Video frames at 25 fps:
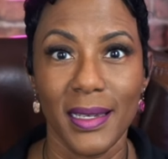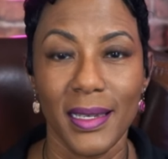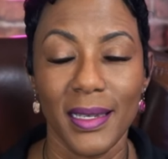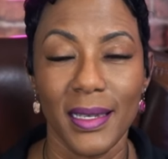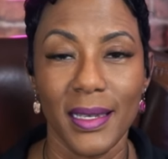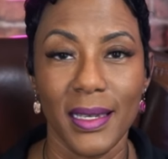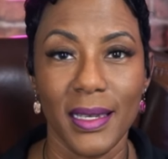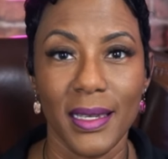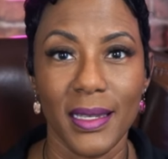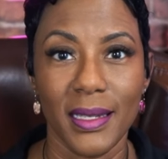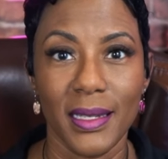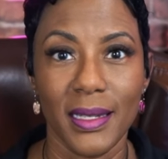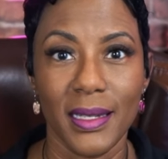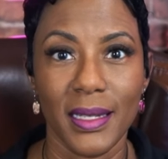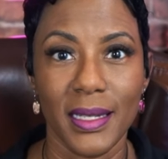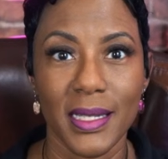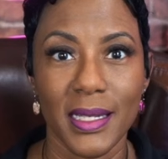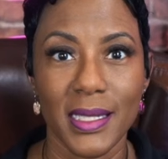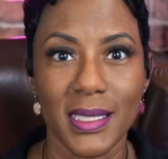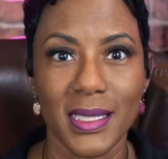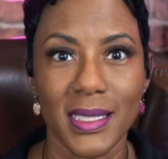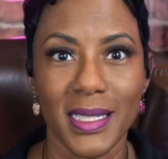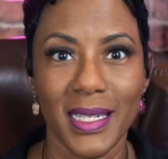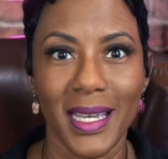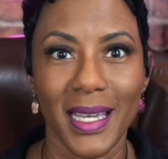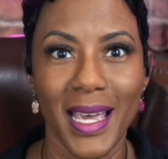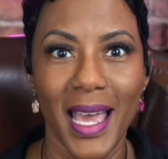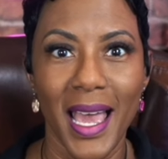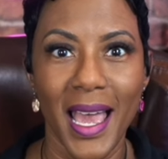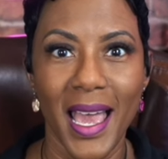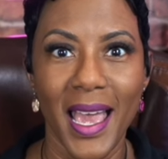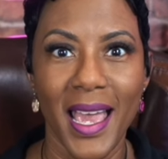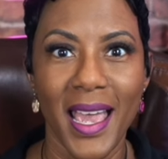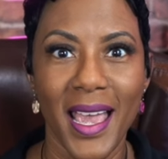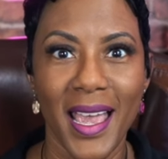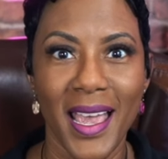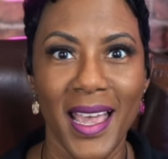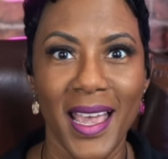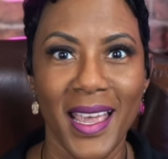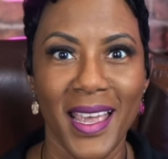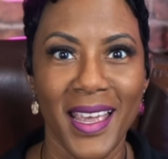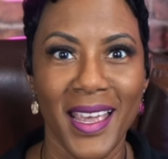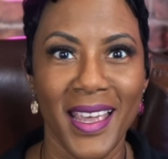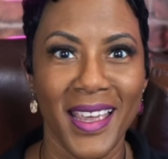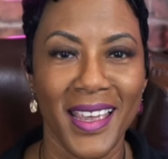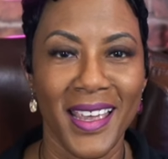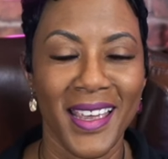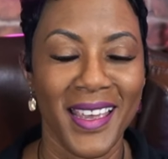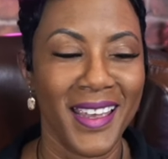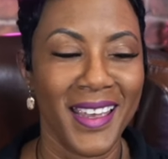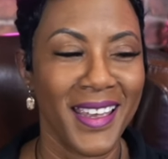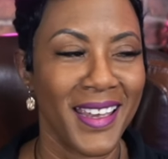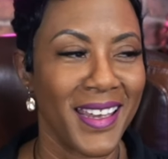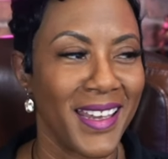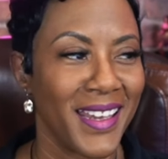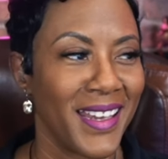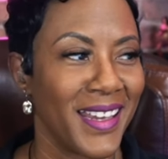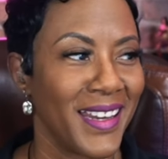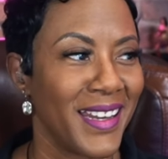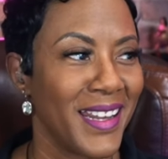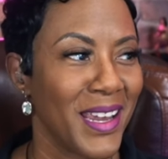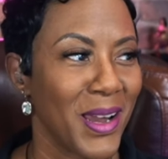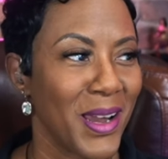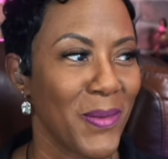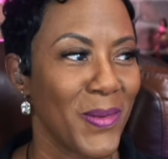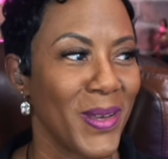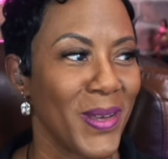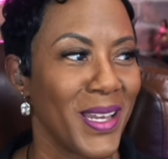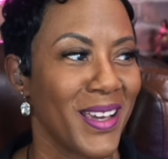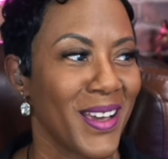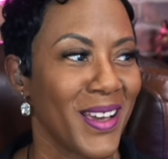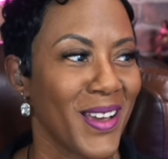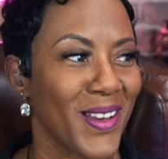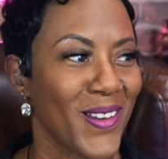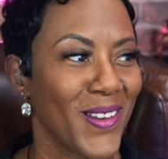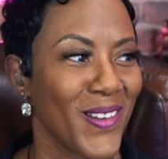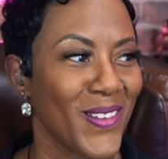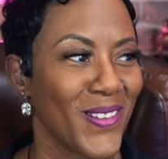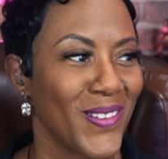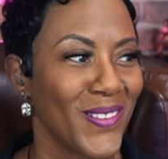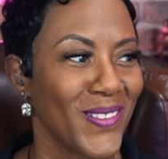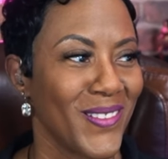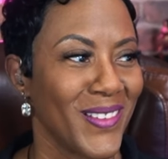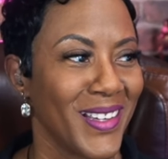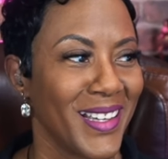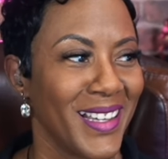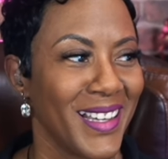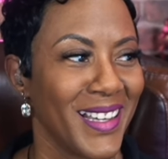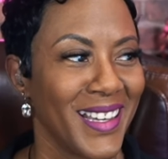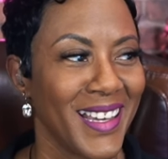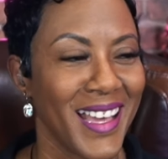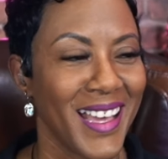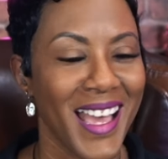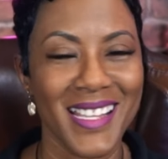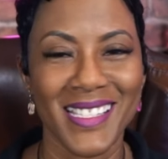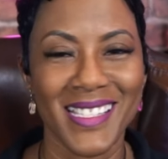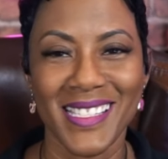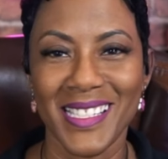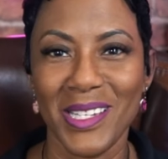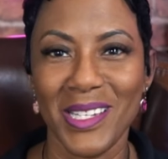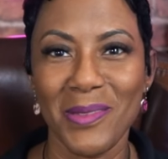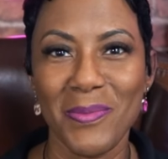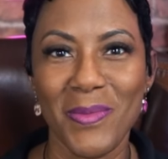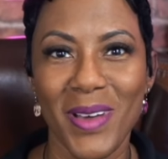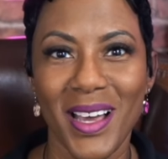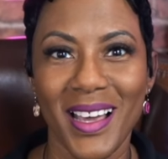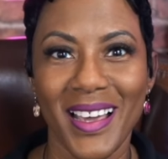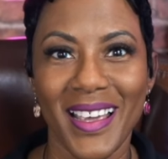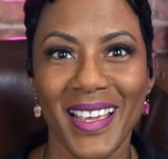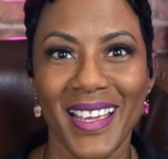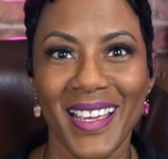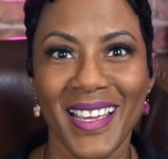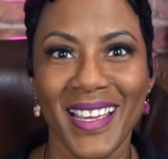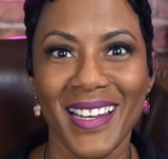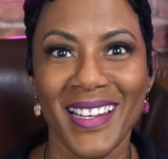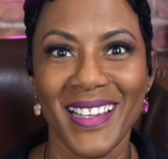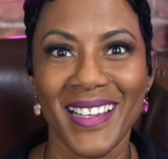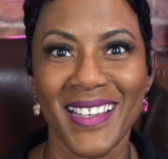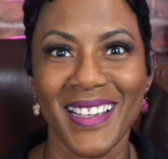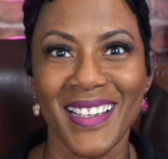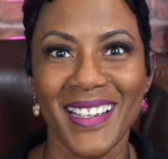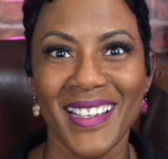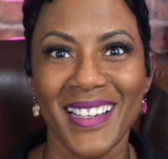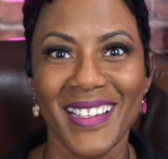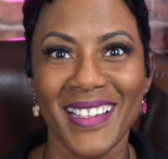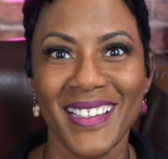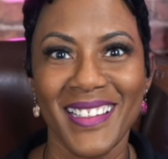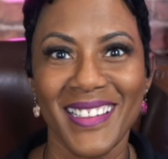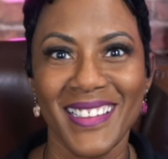And let's see. Hey, there we go. I see Mayanna.